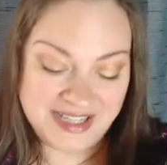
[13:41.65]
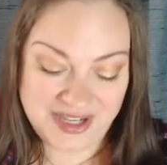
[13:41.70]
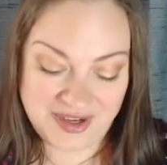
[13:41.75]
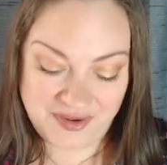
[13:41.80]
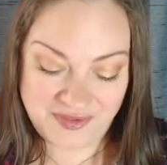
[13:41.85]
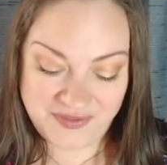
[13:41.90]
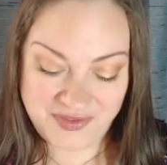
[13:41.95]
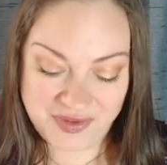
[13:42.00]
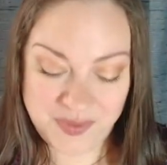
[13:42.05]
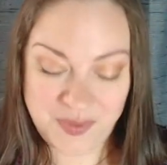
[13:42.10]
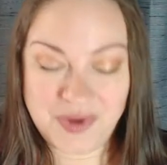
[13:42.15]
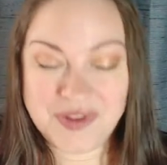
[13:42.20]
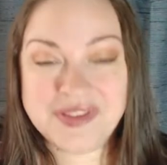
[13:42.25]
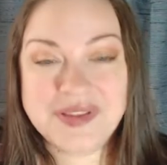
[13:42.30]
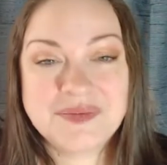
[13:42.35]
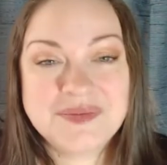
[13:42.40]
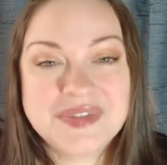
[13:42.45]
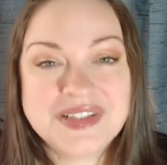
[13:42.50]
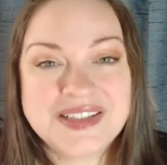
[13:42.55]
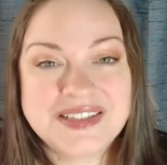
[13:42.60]
you know if you want
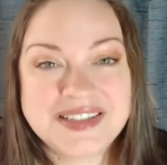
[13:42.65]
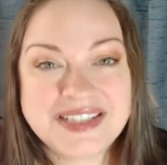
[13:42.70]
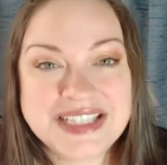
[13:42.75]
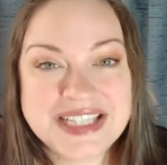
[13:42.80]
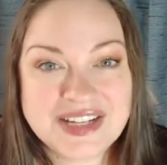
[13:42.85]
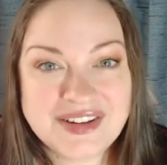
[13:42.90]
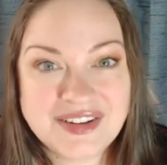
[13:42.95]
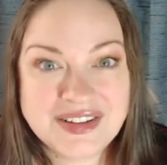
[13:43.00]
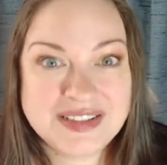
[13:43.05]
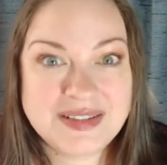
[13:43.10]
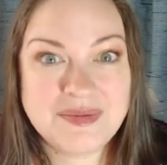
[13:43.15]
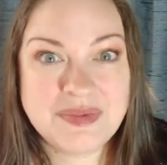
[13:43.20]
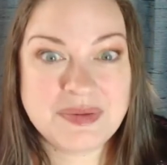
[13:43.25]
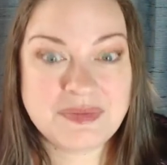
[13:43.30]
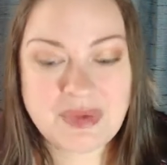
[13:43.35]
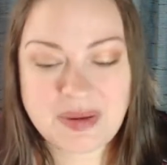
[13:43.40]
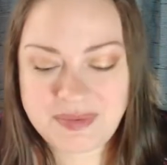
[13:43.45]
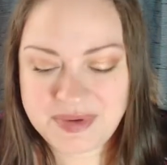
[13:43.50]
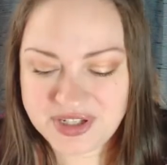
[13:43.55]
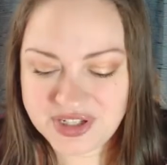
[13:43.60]
them to stick on
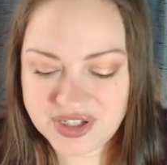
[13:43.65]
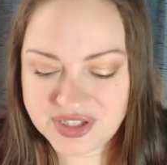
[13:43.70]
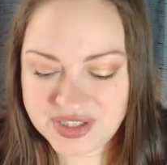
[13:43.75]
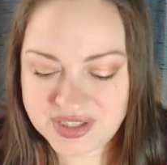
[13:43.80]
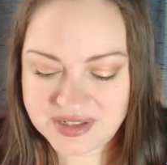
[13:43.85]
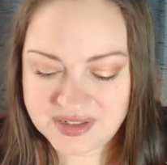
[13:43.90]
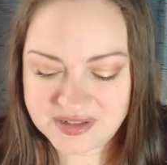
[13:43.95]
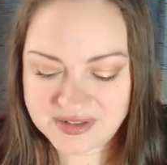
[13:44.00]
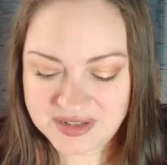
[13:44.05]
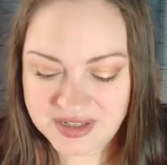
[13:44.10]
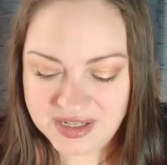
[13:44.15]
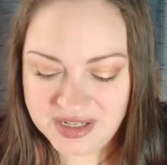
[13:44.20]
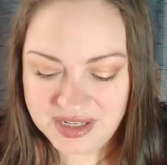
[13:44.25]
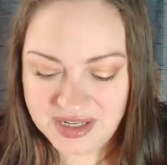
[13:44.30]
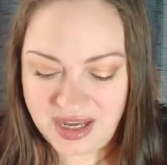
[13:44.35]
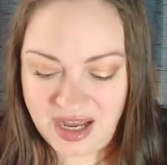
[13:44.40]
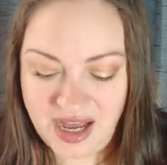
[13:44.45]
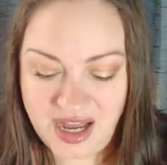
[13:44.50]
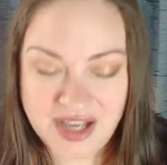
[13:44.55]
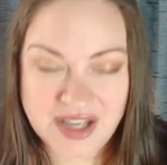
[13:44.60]
something, maybe just
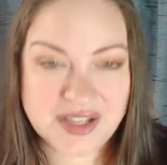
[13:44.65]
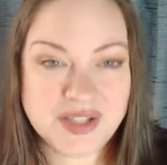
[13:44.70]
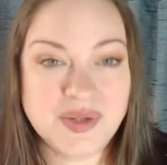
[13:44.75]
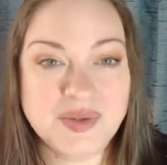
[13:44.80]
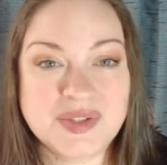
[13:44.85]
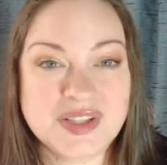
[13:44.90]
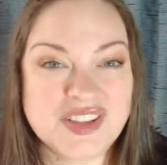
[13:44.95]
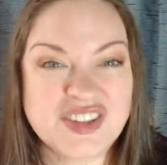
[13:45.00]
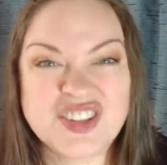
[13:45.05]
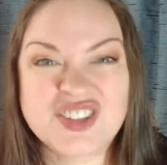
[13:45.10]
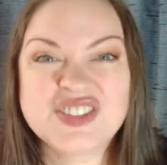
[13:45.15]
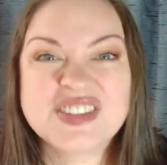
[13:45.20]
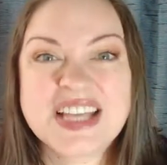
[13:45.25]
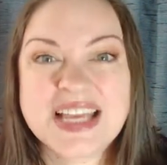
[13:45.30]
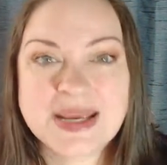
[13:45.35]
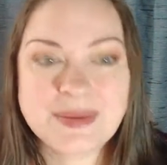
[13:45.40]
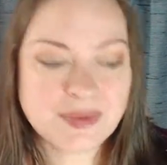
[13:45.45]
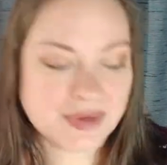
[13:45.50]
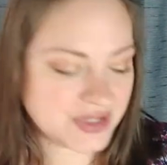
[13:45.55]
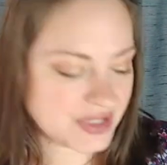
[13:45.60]
uh, use a little
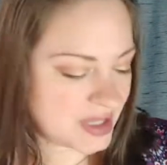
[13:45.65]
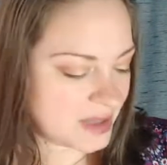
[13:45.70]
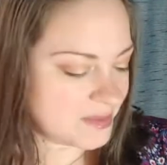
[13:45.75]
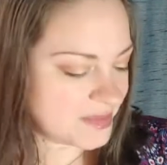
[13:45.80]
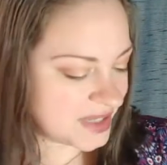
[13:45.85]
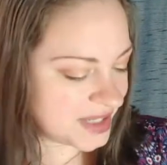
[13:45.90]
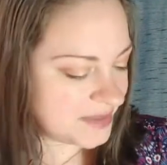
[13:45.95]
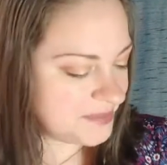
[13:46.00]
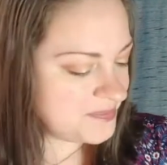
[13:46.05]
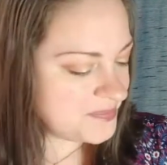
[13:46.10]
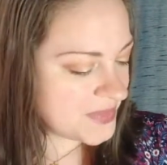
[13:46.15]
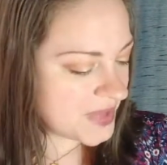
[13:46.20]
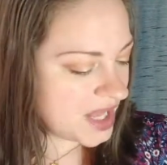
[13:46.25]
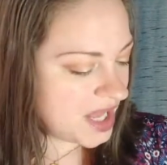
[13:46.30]
tape or something.